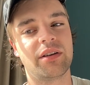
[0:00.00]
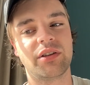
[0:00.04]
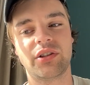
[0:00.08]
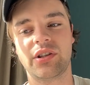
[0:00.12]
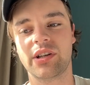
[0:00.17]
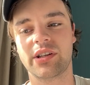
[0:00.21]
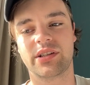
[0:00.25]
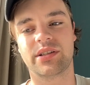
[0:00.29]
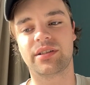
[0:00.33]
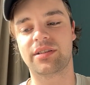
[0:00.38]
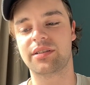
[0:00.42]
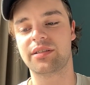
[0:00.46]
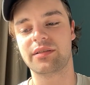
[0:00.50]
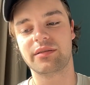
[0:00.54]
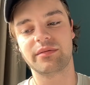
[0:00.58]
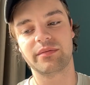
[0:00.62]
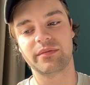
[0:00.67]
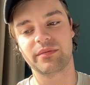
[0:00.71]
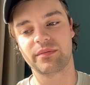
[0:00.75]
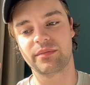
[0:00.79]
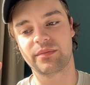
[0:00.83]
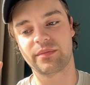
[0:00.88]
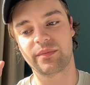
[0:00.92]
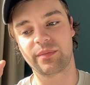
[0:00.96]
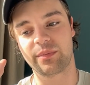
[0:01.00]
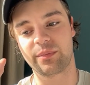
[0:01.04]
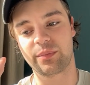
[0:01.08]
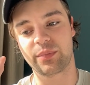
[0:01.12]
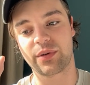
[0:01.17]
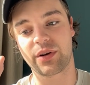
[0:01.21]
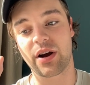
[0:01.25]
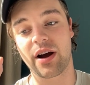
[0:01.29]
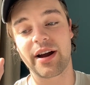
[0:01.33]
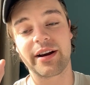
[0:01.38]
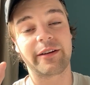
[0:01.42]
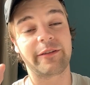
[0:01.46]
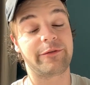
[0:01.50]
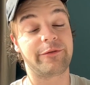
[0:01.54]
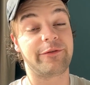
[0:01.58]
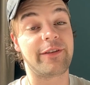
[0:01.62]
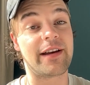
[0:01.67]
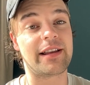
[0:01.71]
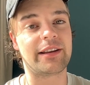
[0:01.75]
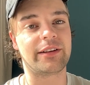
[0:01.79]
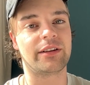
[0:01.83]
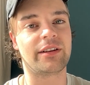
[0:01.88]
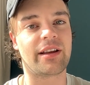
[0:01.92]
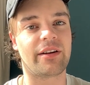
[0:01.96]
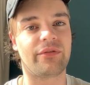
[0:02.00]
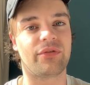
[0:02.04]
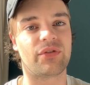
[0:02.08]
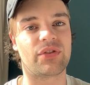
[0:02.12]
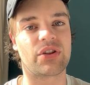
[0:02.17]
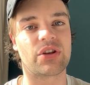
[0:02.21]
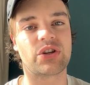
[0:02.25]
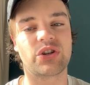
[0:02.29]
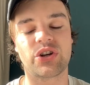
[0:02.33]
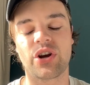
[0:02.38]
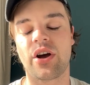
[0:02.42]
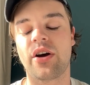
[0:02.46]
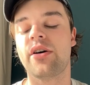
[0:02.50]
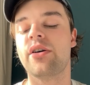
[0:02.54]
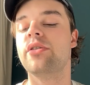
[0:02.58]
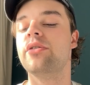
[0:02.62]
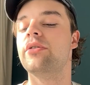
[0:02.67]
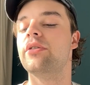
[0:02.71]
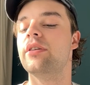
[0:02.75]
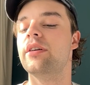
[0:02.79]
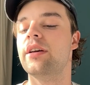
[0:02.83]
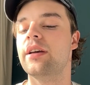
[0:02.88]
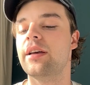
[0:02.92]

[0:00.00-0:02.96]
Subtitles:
just kind of fell in love with the show.